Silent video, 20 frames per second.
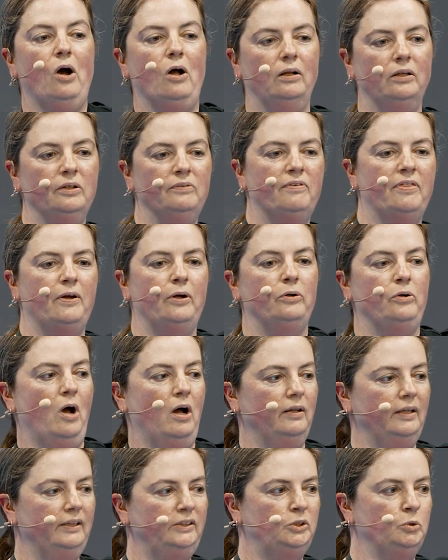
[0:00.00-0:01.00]
all of their
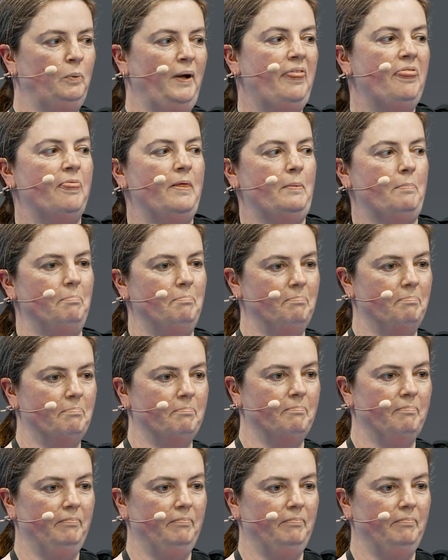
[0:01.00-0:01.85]
knowledge with them.